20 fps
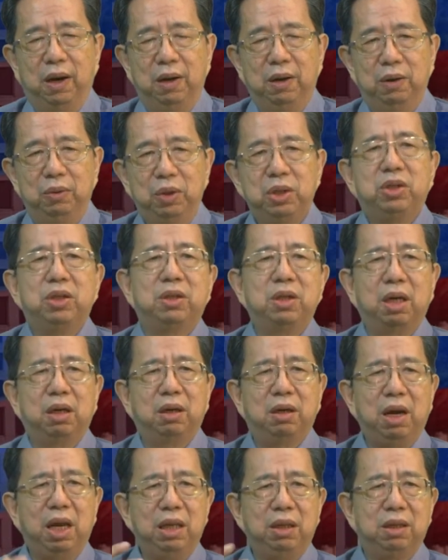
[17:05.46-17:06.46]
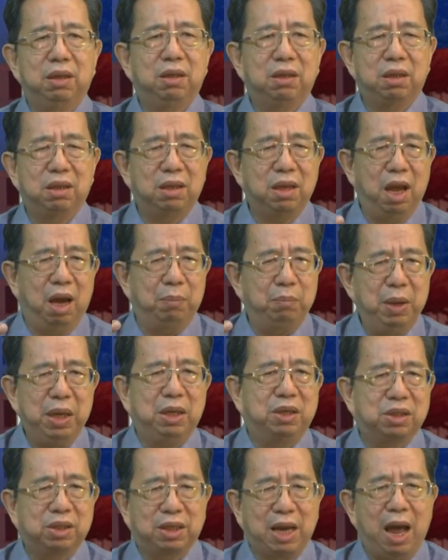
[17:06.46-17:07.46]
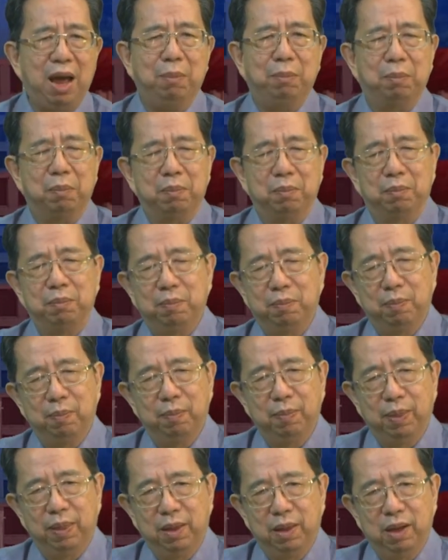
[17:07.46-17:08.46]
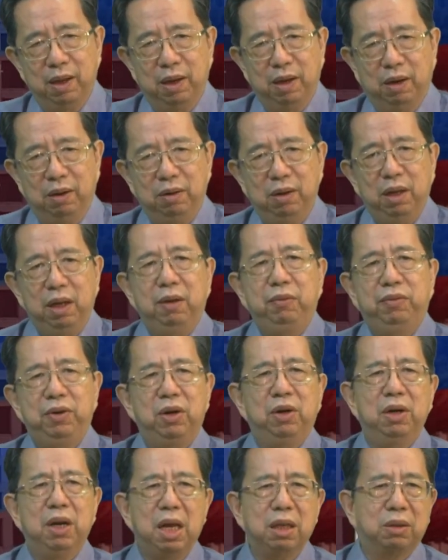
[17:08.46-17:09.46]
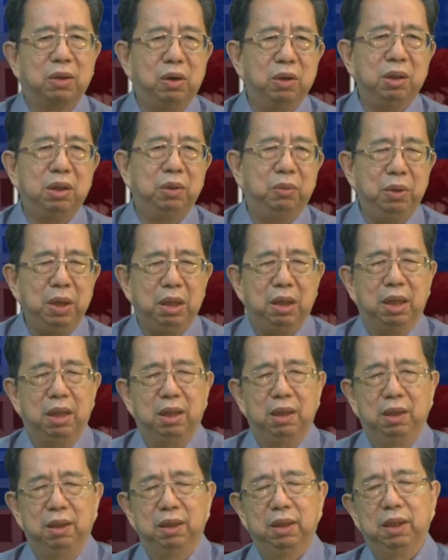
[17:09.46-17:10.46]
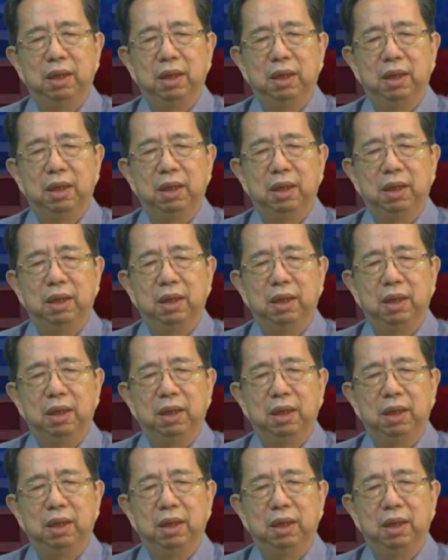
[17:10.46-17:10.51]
which is a great big scam if you're not going to win.